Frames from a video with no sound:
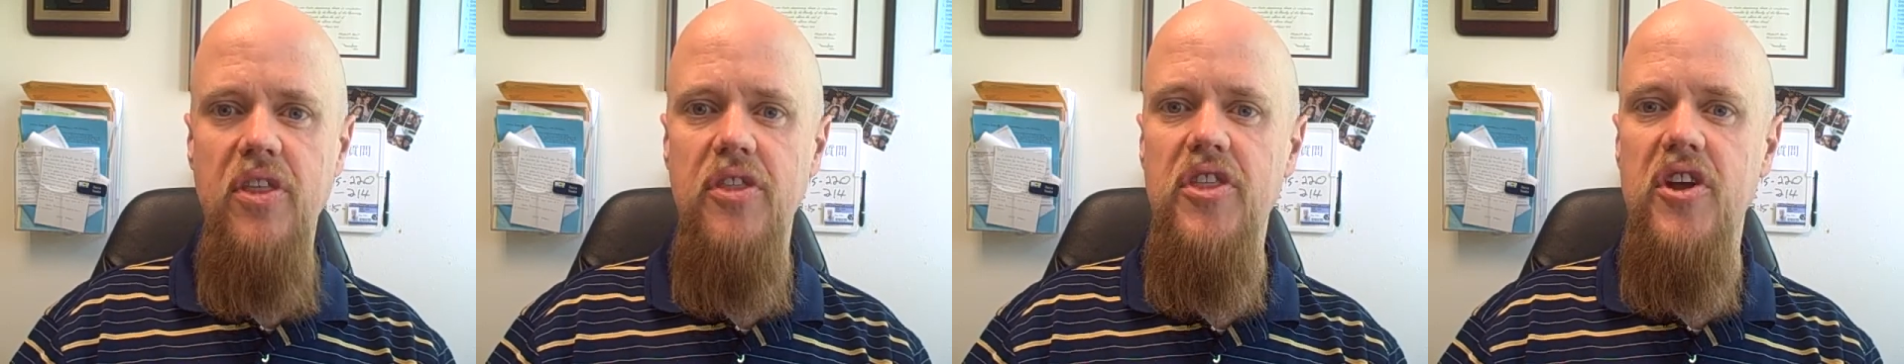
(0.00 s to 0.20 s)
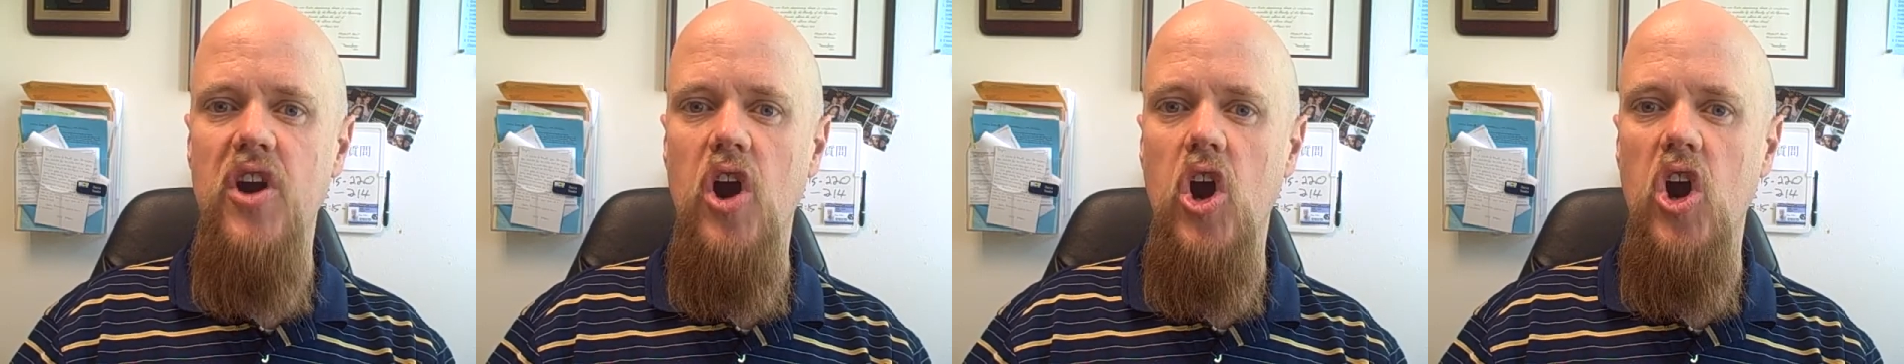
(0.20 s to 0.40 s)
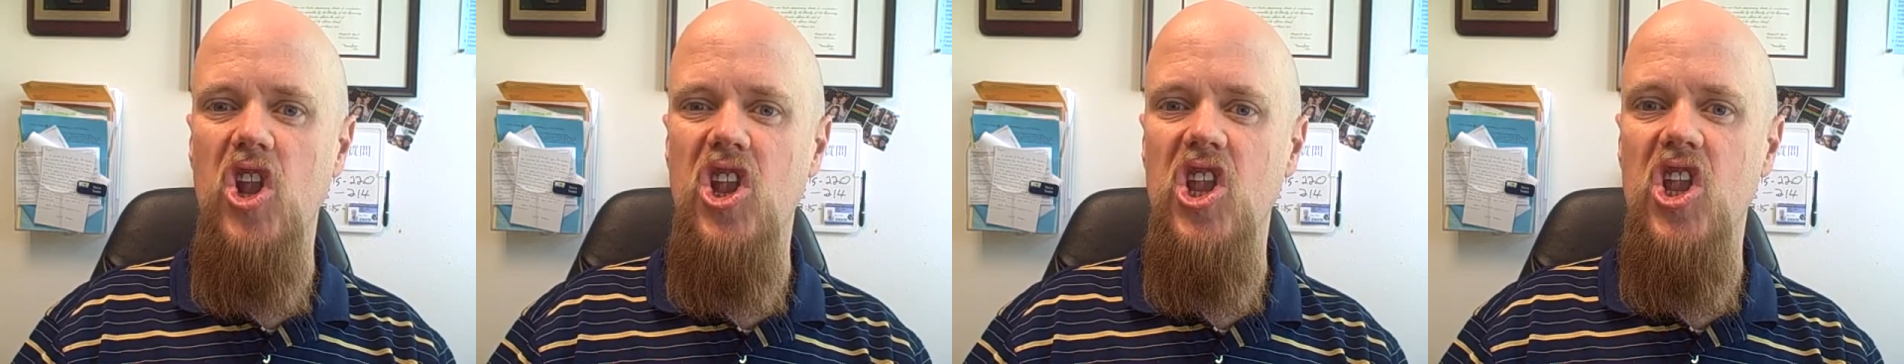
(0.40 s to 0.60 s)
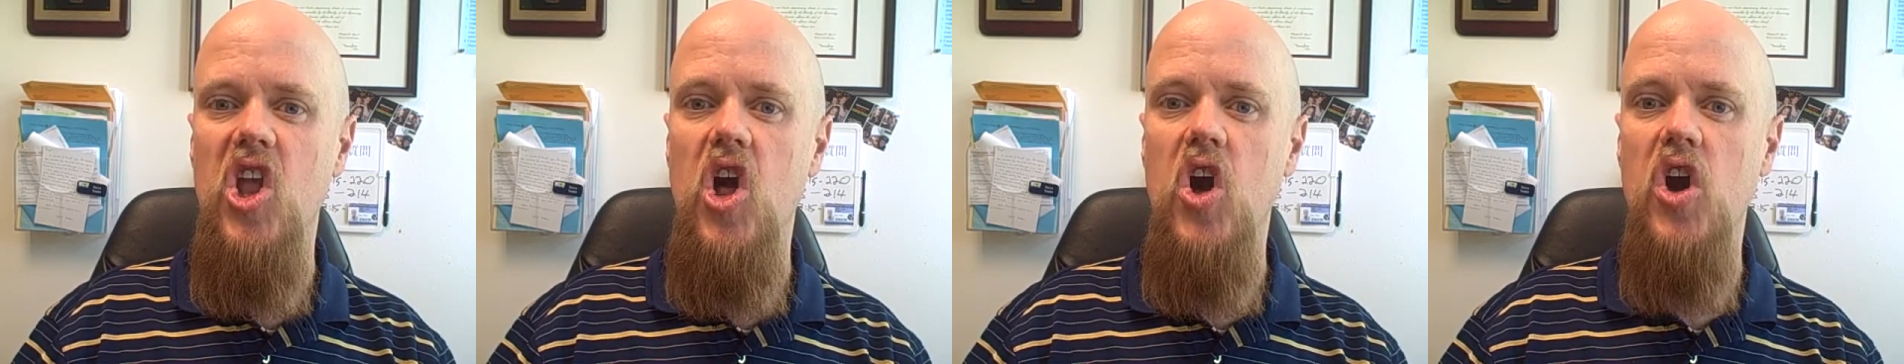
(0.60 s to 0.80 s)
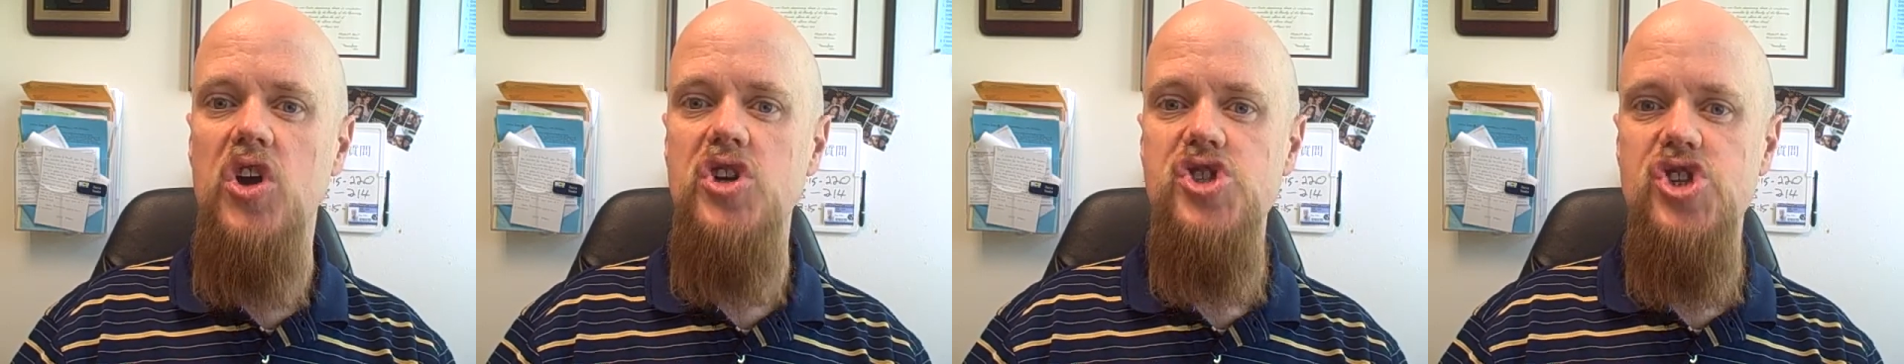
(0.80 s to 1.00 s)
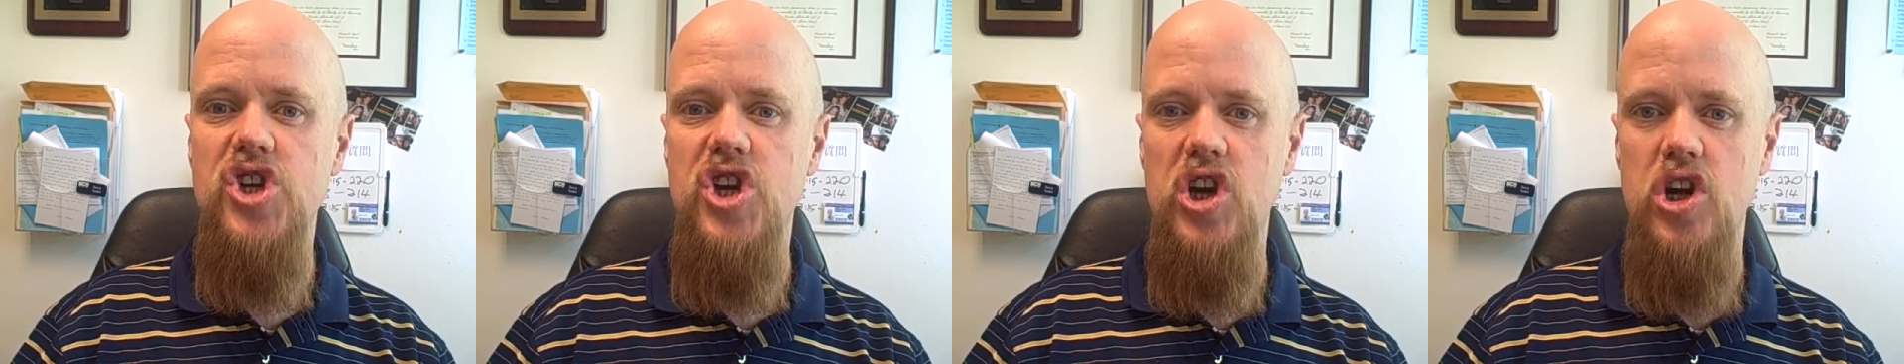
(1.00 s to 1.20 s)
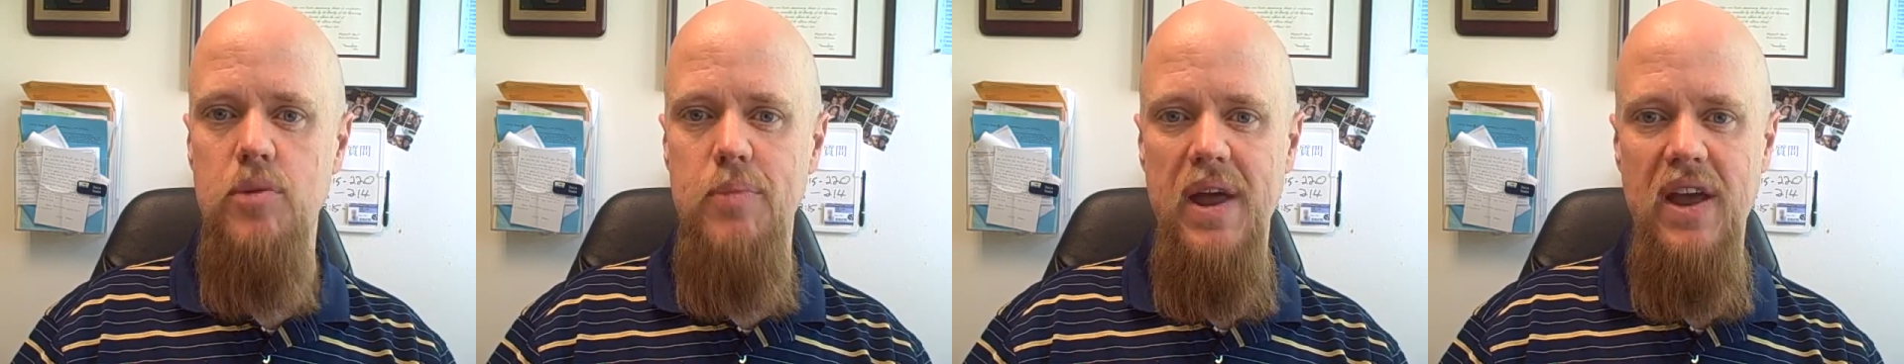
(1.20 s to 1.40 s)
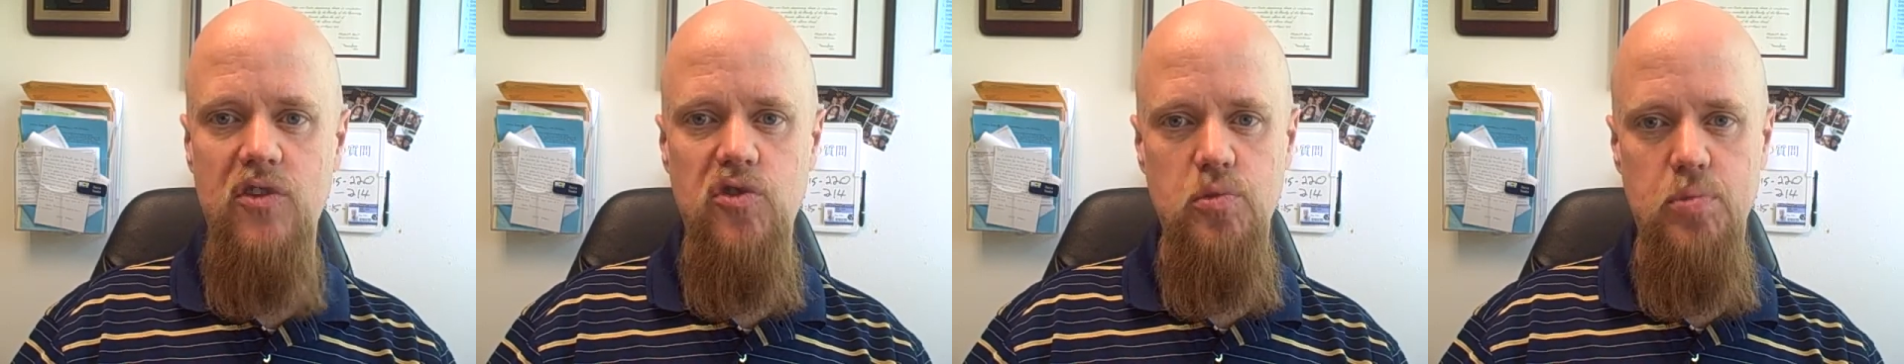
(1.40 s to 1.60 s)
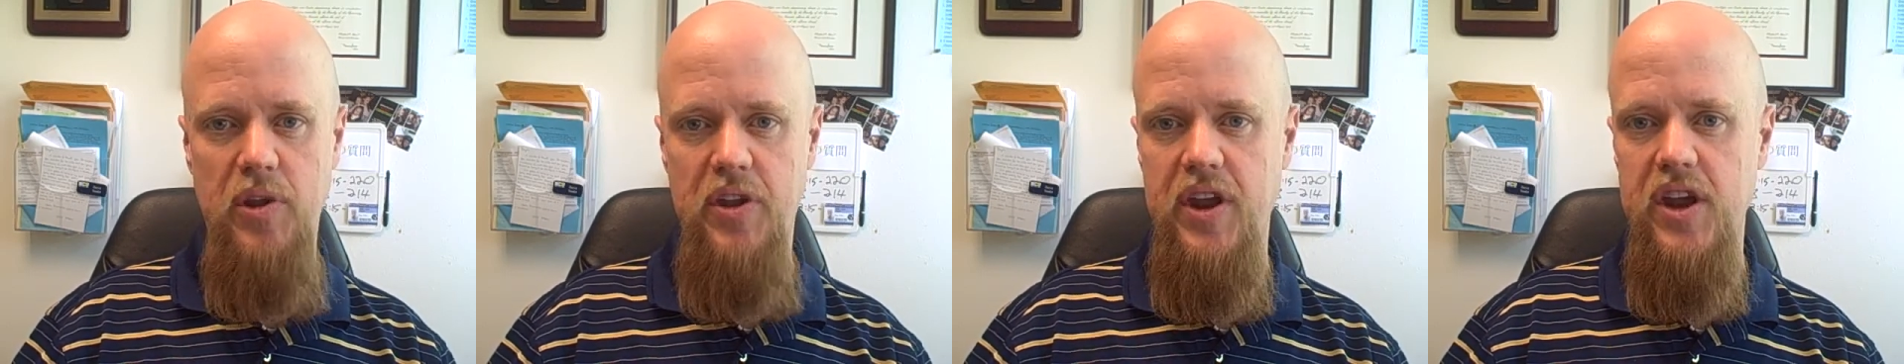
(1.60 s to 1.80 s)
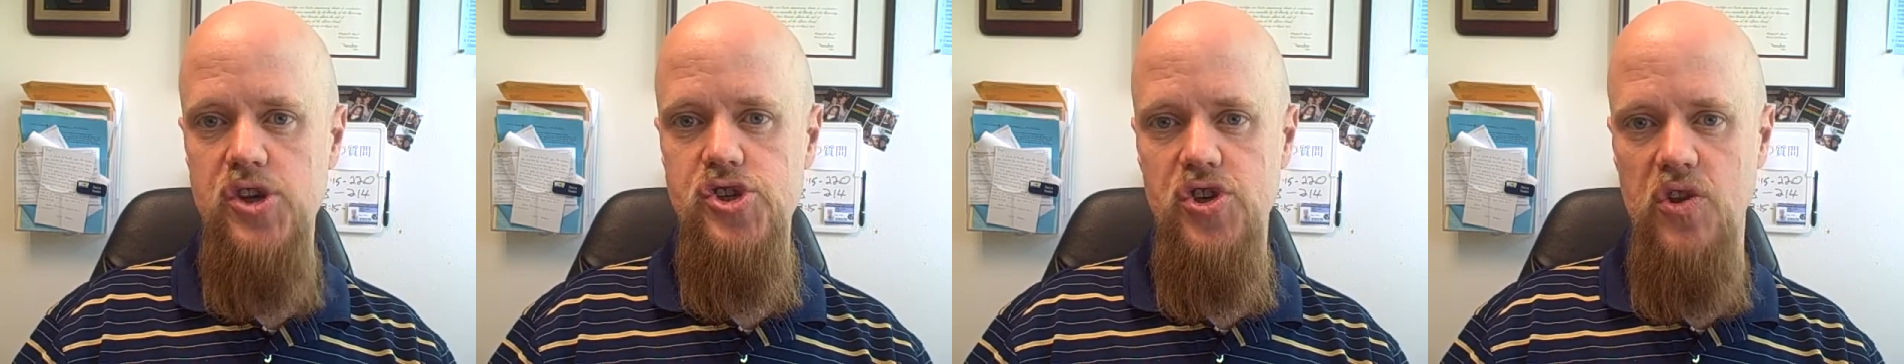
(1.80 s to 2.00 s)
that there are long-term
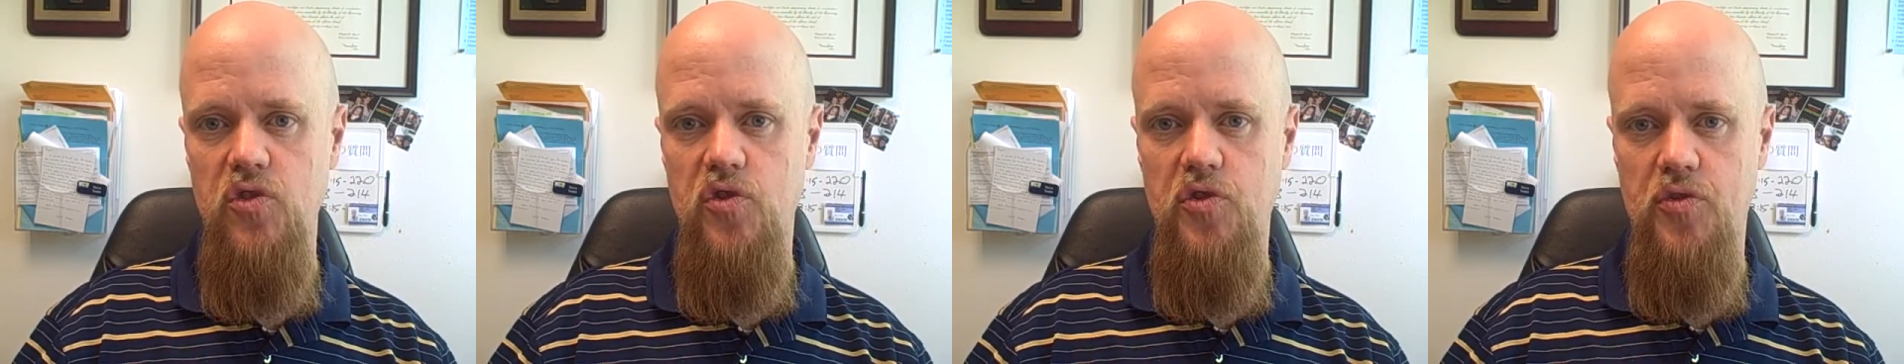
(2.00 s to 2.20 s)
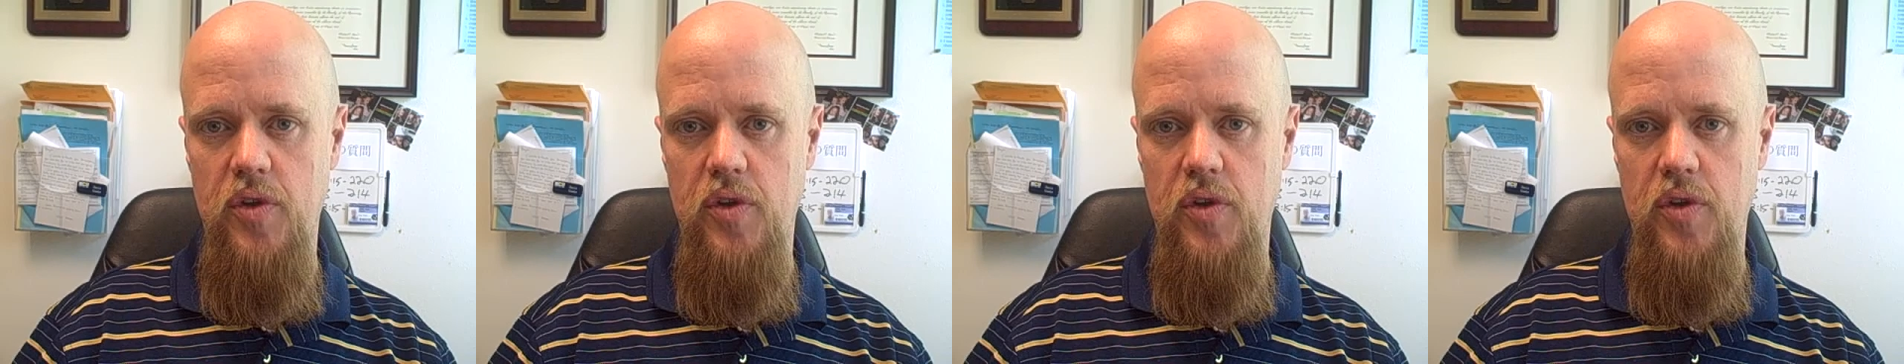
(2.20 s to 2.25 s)
explanations